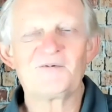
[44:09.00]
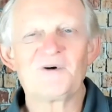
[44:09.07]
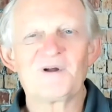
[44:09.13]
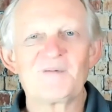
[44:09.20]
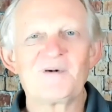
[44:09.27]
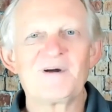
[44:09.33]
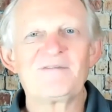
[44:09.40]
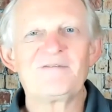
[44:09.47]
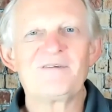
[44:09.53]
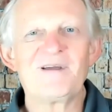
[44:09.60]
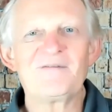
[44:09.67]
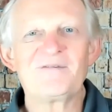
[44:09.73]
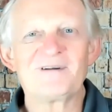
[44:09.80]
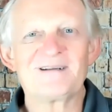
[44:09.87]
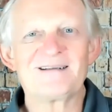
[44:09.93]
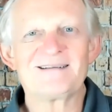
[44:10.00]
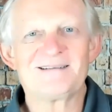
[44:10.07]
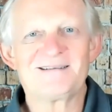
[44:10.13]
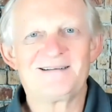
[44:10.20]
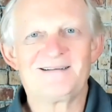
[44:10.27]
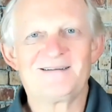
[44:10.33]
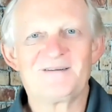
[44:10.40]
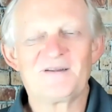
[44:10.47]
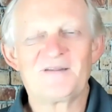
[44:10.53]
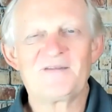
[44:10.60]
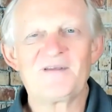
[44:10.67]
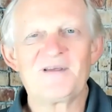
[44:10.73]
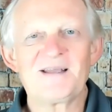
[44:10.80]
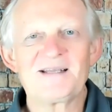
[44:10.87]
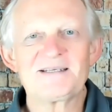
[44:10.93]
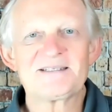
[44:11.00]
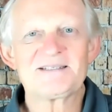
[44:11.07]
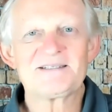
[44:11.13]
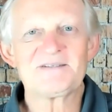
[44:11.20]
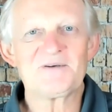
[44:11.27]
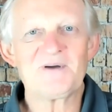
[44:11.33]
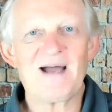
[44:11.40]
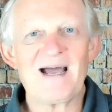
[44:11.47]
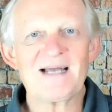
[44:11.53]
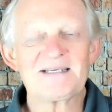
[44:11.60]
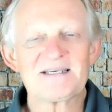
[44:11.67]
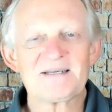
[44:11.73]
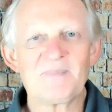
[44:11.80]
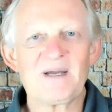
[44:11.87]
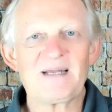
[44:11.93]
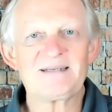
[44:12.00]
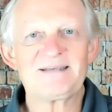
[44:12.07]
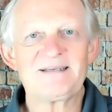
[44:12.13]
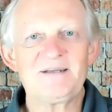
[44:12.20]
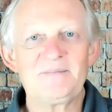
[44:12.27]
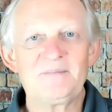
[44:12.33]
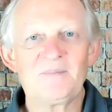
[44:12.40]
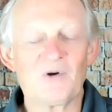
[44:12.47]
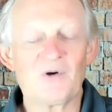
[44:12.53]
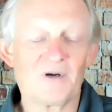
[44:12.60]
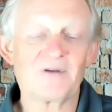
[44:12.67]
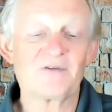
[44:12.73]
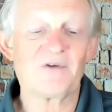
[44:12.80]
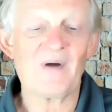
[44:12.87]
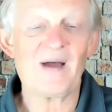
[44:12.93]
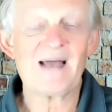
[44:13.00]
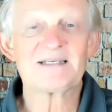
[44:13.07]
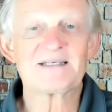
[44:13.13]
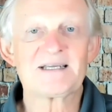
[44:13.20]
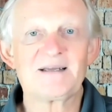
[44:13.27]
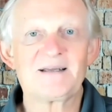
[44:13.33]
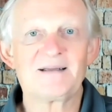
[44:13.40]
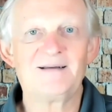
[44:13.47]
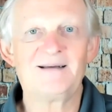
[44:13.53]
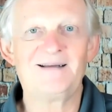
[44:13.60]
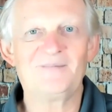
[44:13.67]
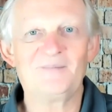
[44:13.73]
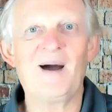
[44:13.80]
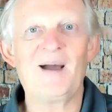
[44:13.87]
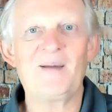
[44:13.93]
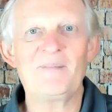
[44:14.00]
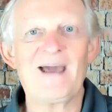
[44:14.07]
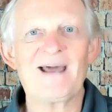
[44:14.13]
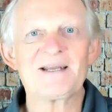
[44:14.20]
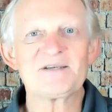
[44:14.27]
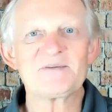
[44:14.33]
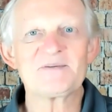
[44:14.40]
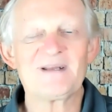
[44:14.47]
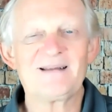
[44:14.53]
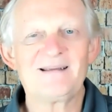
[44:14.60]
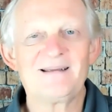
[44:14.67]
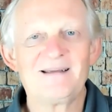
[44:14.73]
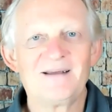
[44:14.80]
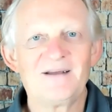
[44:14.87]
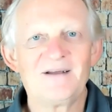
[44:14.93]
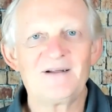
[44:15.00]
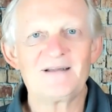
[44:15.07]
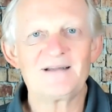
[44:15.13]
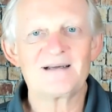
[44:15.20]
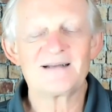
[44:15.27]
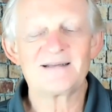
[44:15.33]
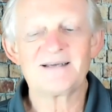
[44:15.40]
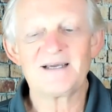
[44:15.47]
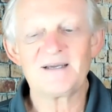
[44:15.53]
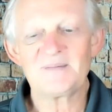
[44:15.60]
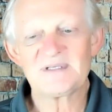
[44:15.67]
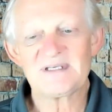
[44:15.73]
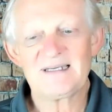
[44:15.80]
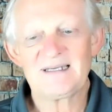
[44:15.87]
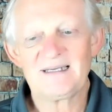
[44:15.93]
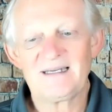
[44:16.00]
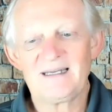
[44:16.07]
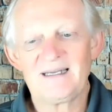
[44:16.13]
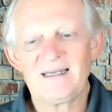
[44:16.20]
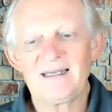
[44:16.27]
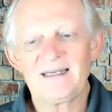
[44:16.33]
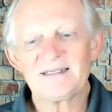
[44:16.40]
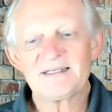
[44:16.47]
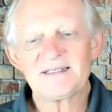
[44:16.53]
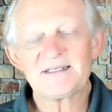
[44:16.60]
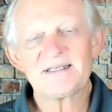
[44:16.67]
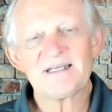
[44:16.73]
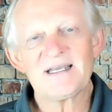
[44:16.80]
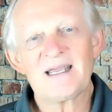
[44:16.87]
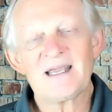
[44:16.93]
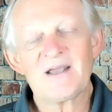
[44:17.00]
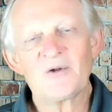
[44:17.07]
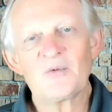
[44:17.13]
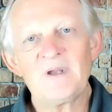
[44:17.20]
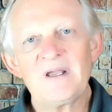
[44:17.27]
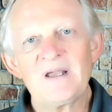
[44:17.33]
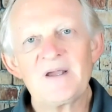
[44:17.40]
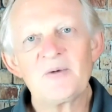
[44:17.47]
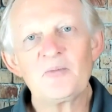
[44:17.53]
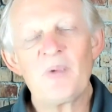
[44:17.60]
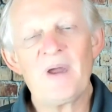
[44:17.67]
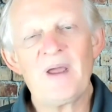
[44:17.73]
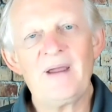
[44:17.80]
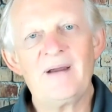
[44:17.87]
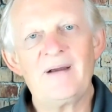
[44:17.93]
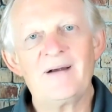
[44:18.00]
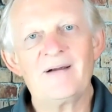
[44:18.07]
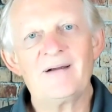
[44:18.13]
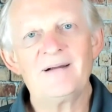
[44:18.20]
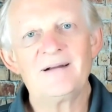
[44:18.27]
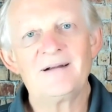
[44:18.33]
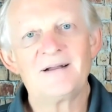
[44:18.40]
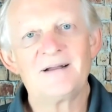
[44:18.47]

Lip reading: one of my favorite things to ask my team or to ask my management a lot of times is to say, can we compare